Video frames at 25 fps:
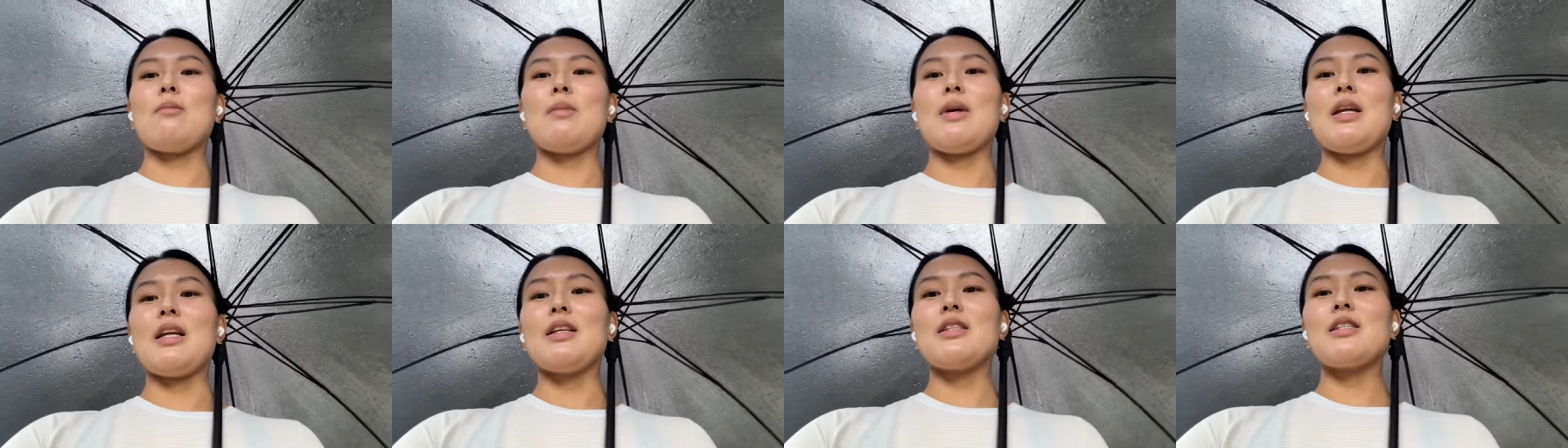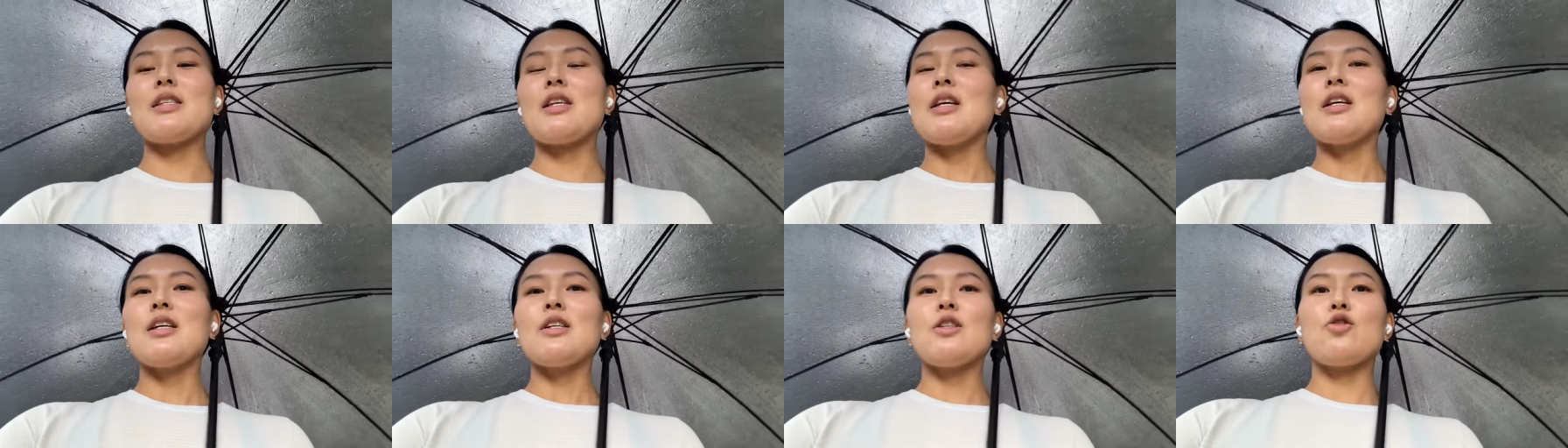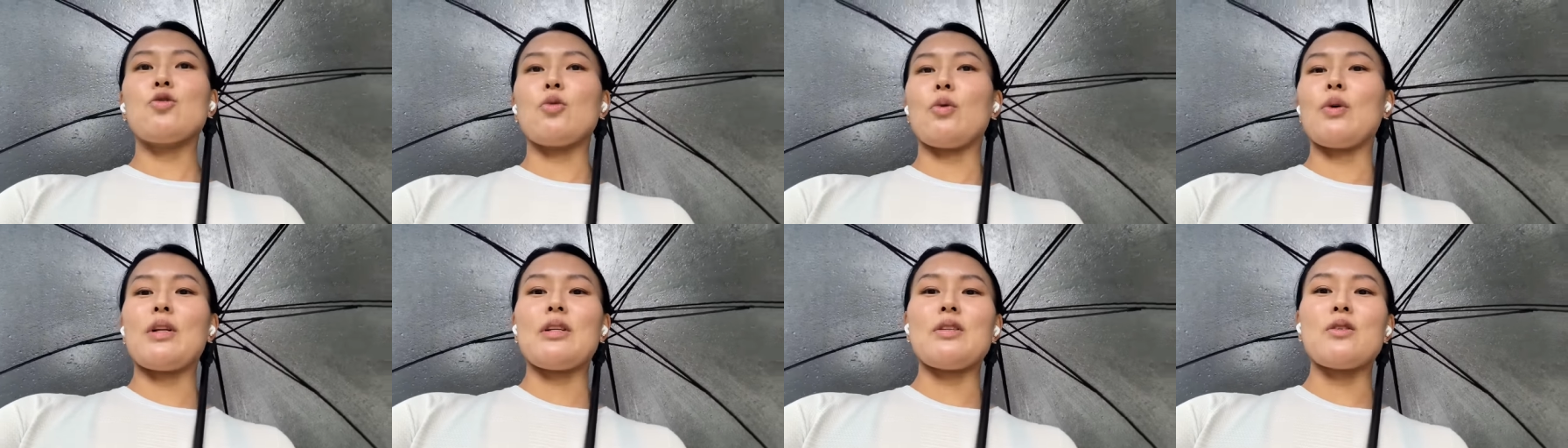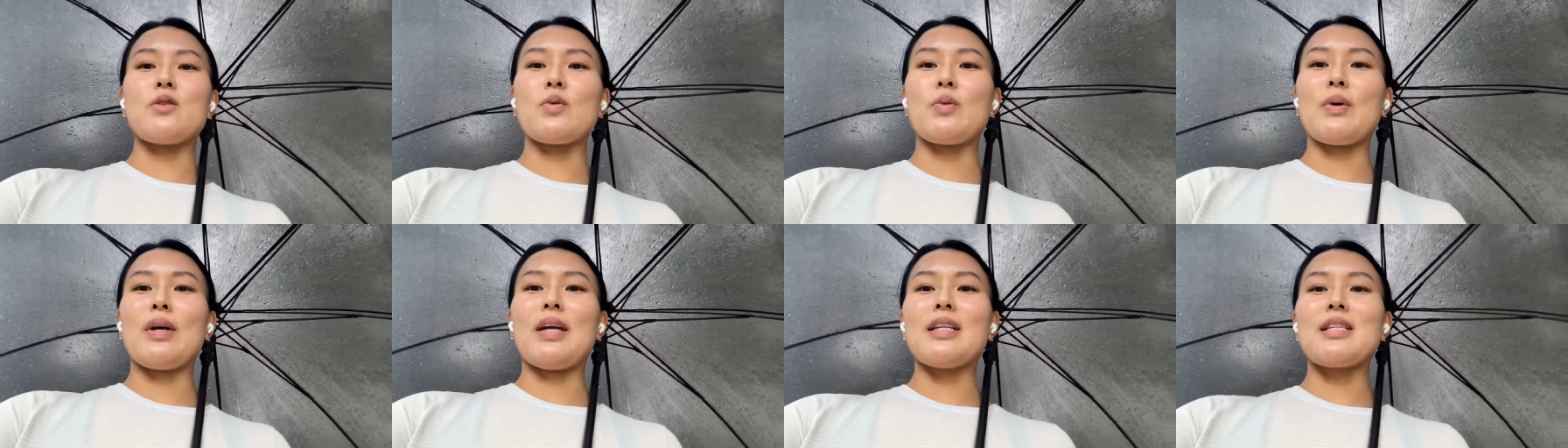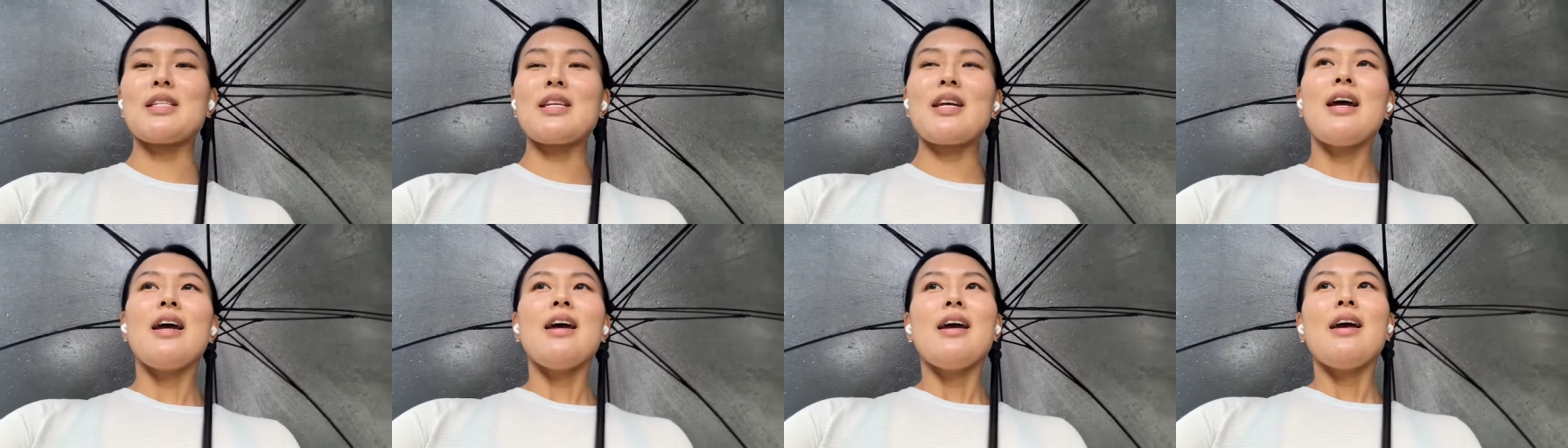minutes, short and
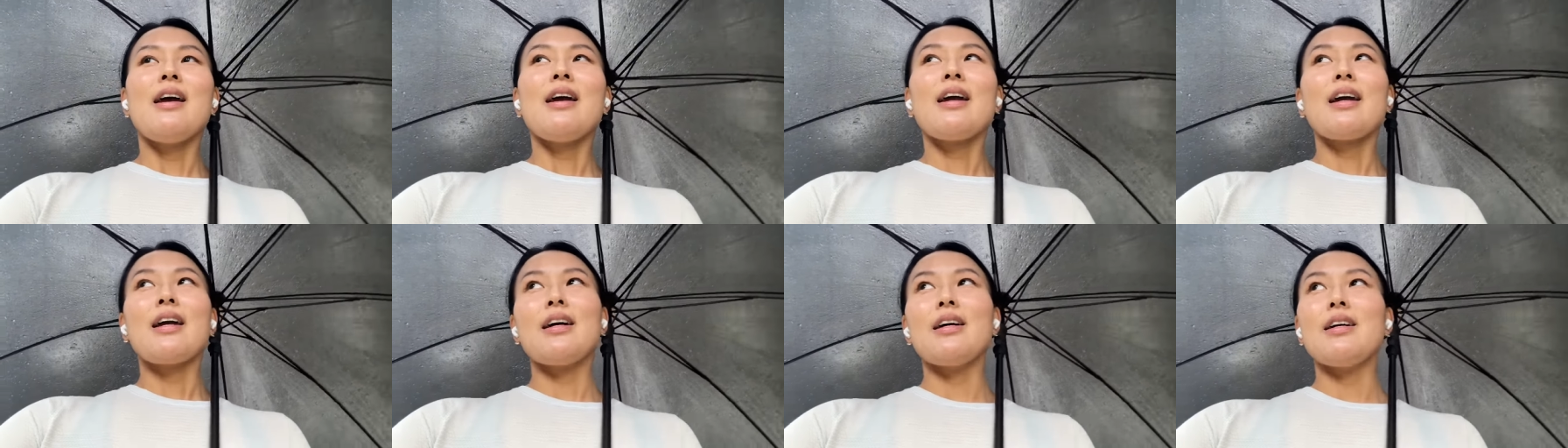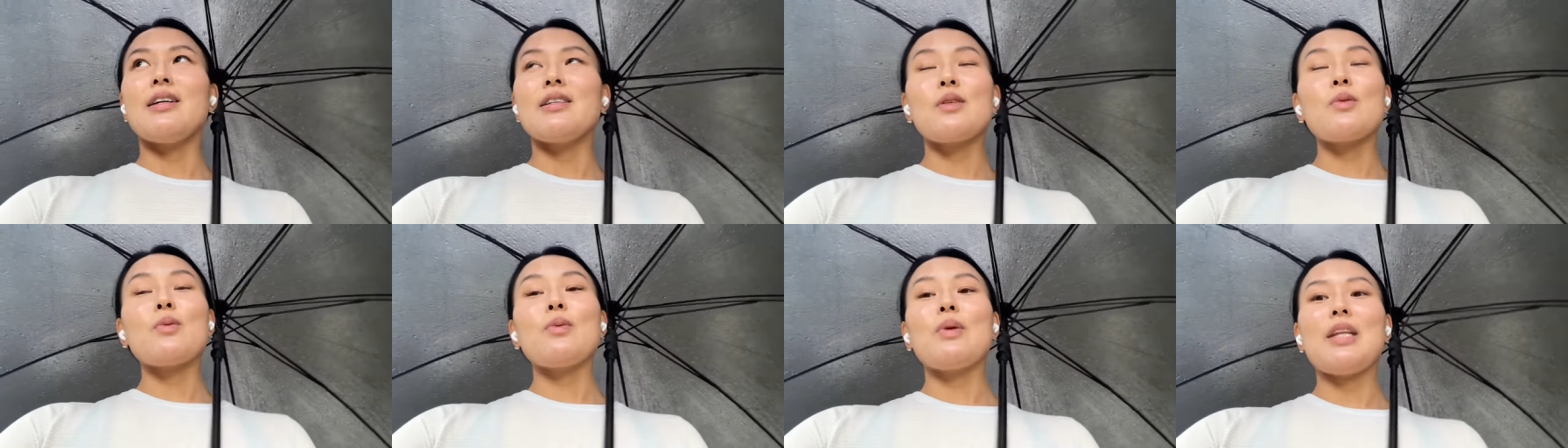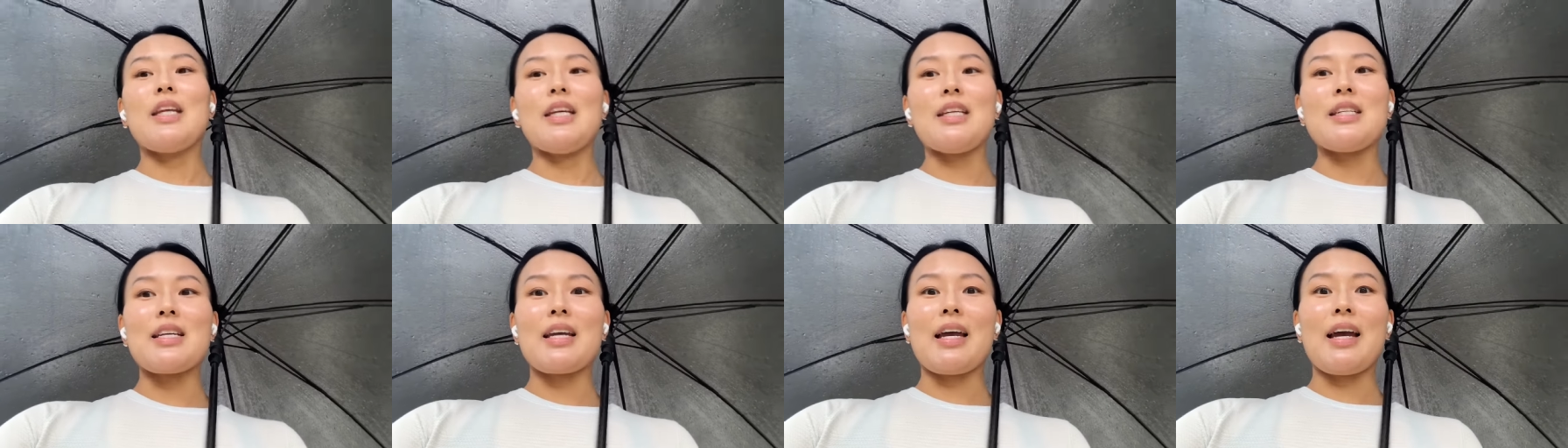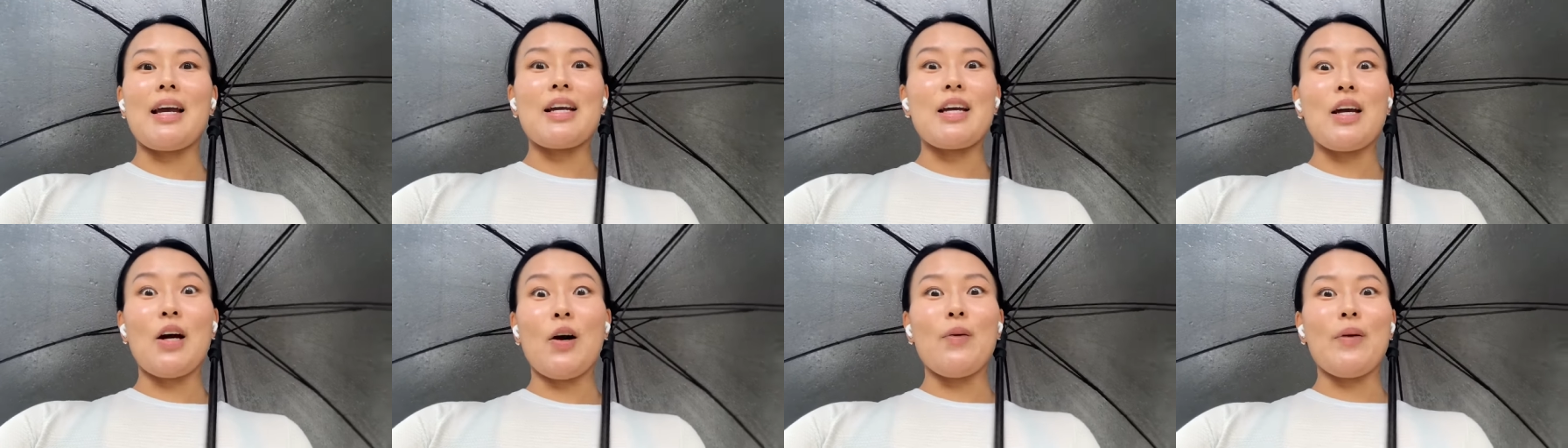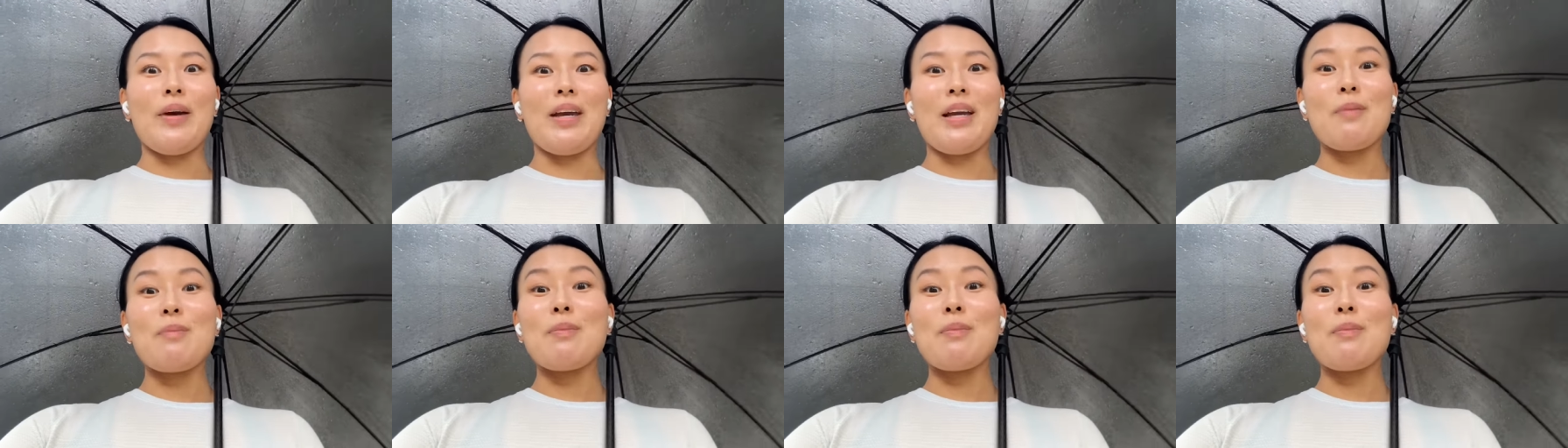sweet, because we need to get going.